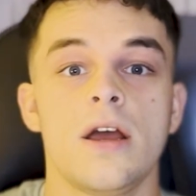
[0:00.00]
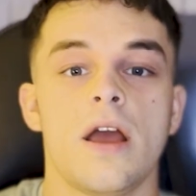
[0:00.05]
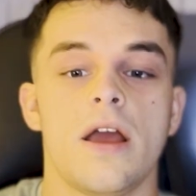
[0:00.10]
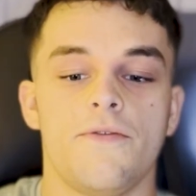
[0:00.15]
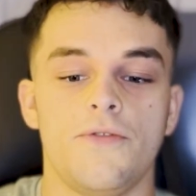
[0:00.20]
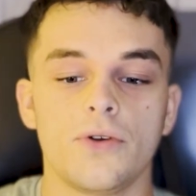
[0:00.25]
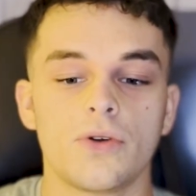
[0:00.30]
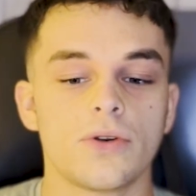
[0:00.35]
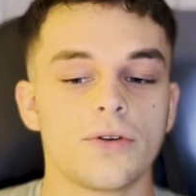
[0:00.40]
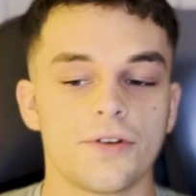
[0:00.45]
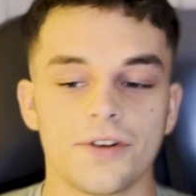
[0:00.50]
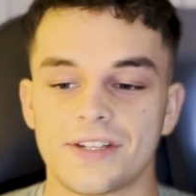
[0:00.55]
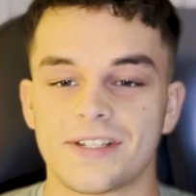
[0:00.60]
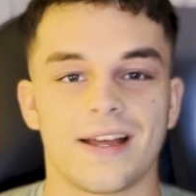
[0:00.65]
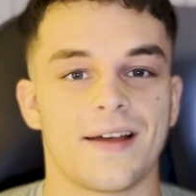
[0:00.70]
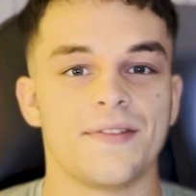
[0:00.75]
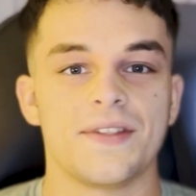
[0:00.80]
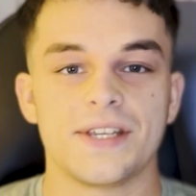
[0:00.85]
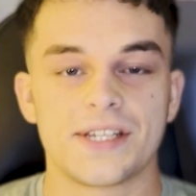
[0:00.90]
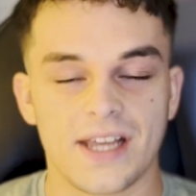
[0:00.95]
If you can
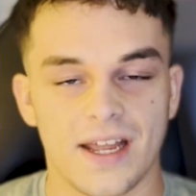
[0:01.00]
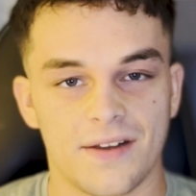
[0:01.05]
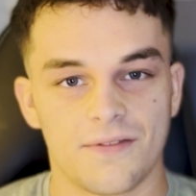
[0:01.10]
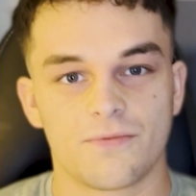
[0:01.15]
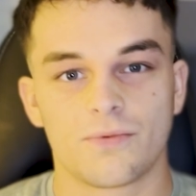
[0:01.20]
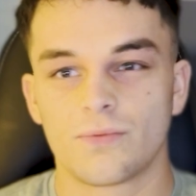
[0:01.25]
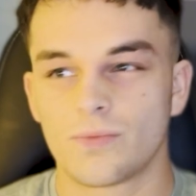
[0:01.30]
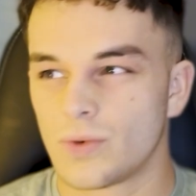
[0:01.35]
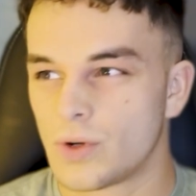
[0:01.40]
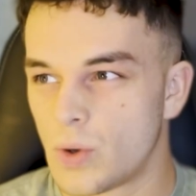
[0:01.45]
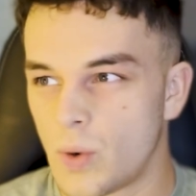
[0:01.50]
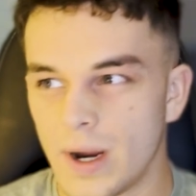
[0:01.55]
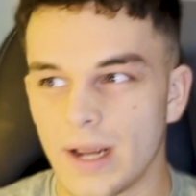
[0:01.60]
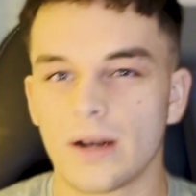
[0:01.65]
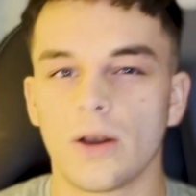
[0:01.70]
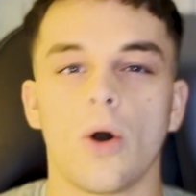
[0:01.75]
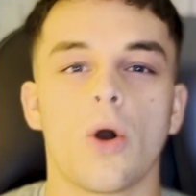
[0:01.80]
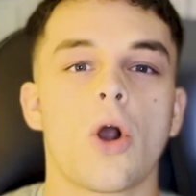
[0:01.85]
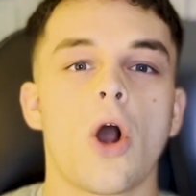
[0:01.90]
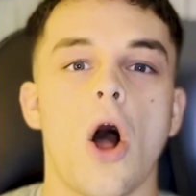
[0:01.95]
understand these kind of
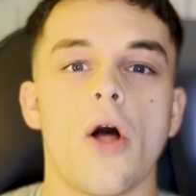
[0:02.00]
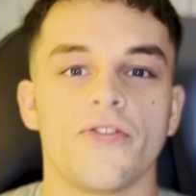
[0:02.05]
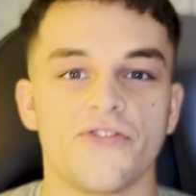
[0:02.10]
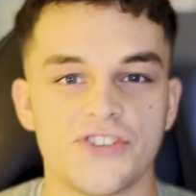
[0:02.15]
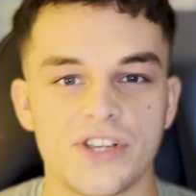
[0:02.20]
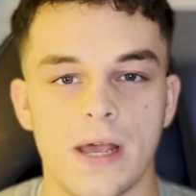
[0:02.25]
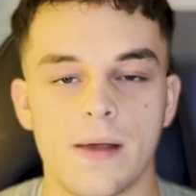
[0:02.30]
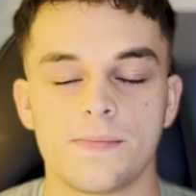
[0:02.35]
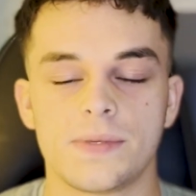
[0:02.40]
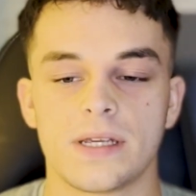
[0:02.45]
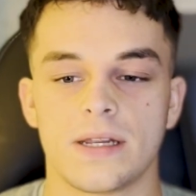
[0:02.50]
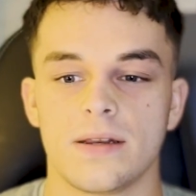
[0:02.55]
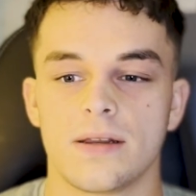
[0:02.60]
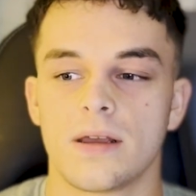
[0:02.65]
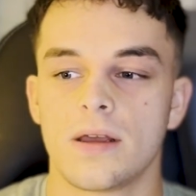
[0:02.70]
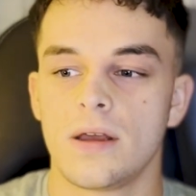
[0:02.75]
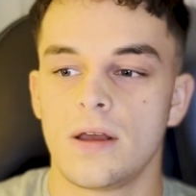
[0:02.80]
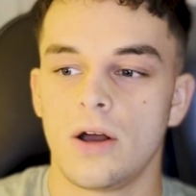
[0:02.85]
quick little concepts and